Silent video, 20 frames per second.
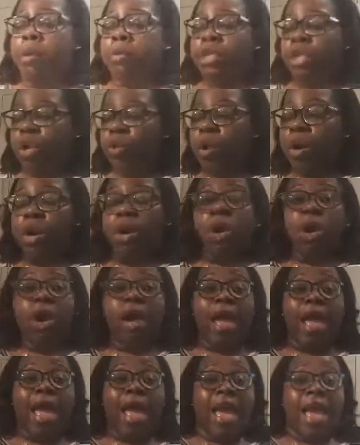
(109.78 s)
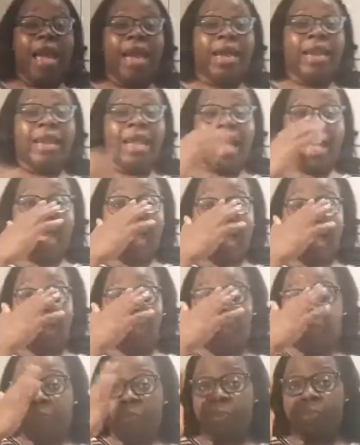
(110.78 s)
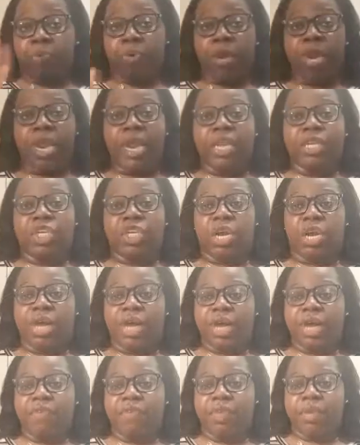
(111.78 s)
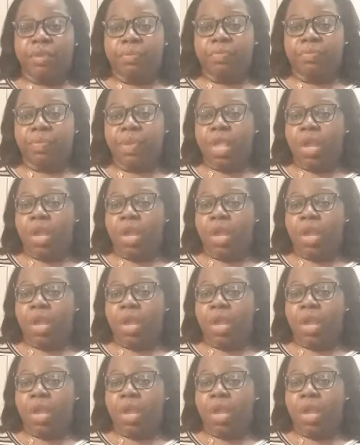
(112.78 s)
So you want to go ahead and preheat your oven